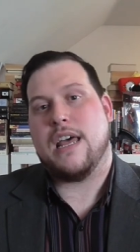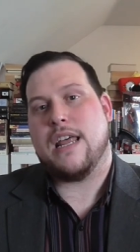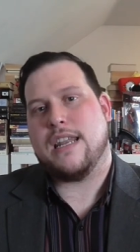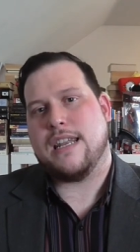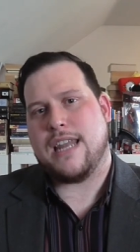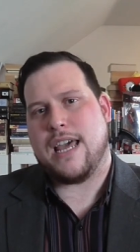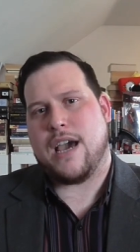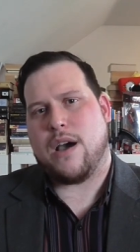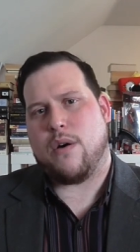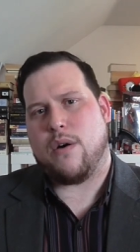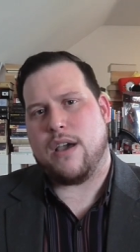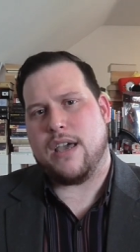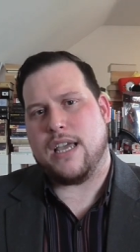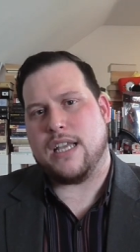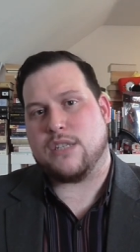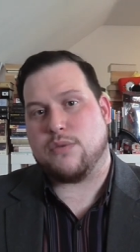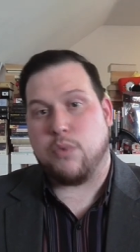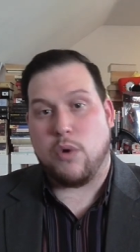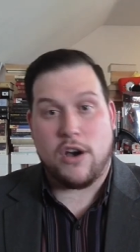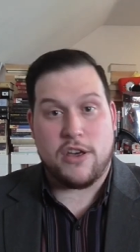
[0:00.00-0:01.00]
Now,
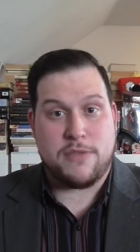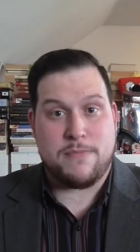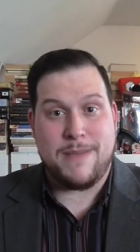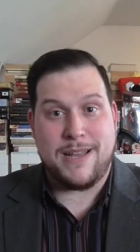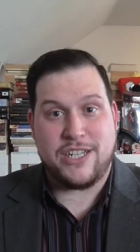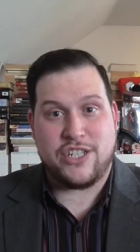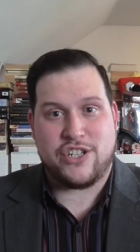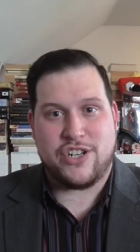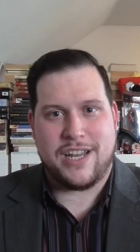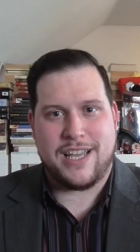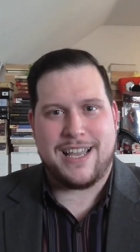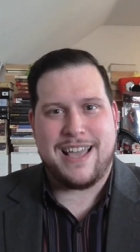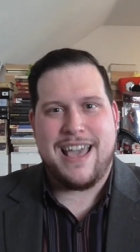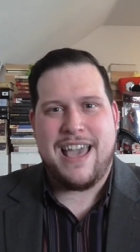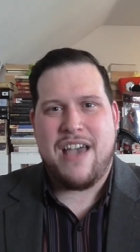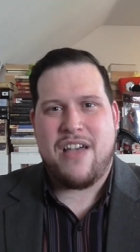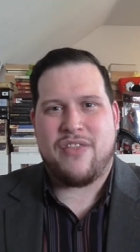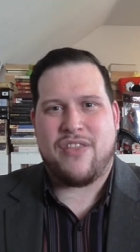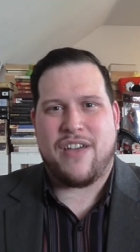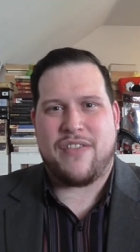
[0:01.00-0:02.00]
it's worth mentioning
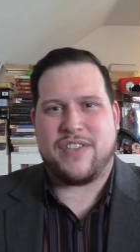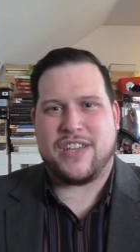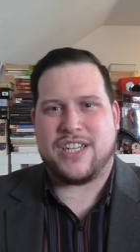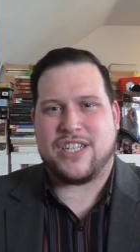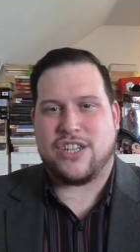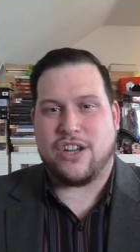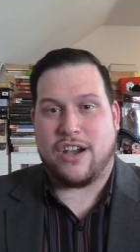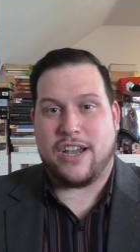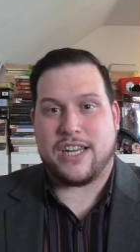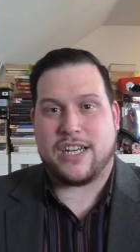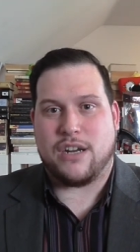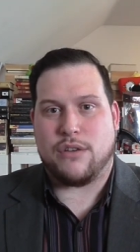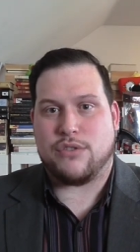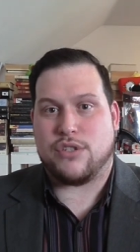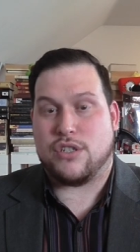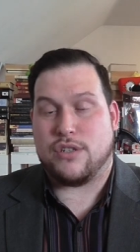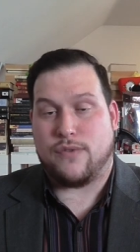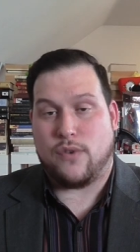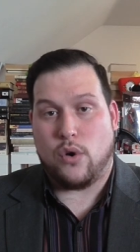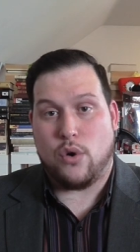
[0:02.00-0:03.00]
that the
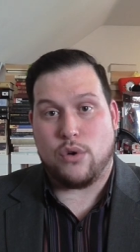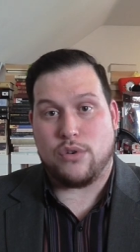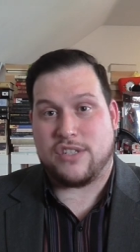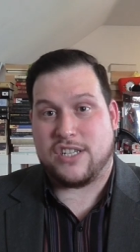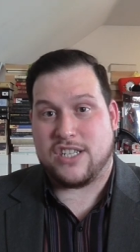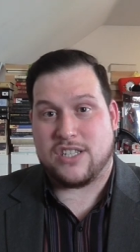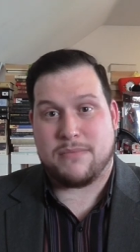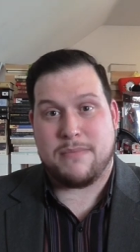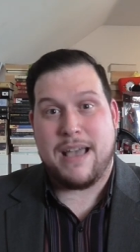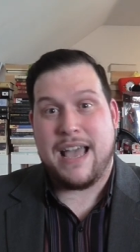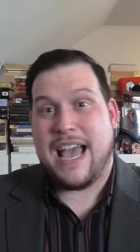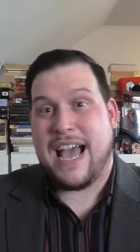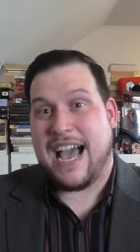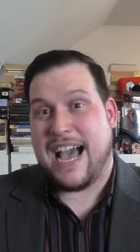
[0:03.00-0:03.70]
diagnosis of autism